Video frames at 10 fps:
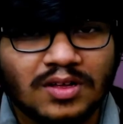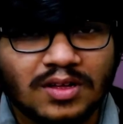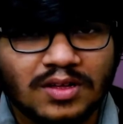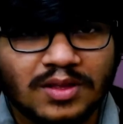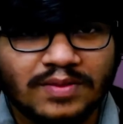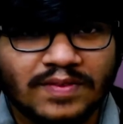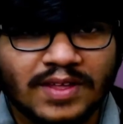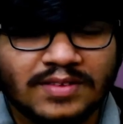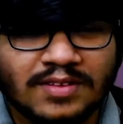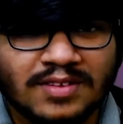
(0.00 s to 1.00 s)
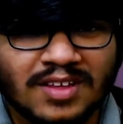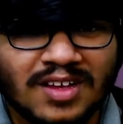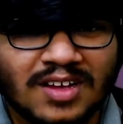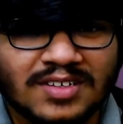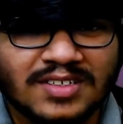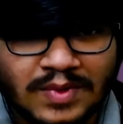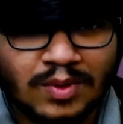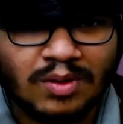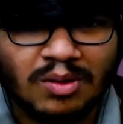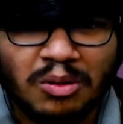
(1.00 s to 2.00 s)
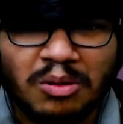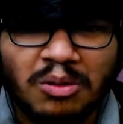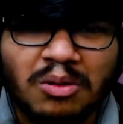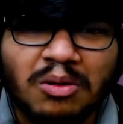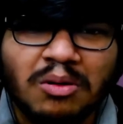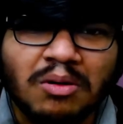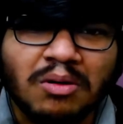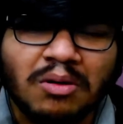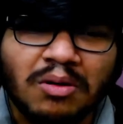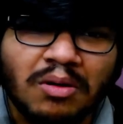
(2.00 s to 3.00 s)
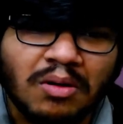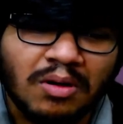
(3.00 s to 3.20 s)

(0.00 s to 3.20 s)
his face is scarred. Oh.